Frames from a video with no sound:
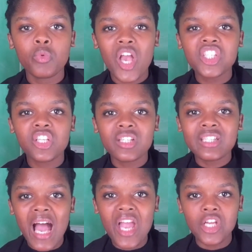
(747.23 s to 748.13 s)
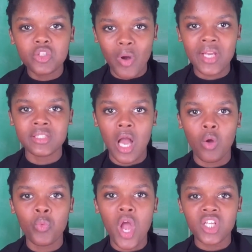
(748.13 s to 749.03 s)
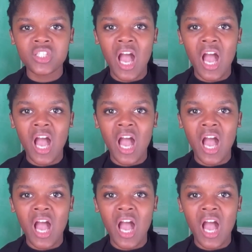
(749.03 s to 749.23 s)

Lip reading: We're actually tired right now. We are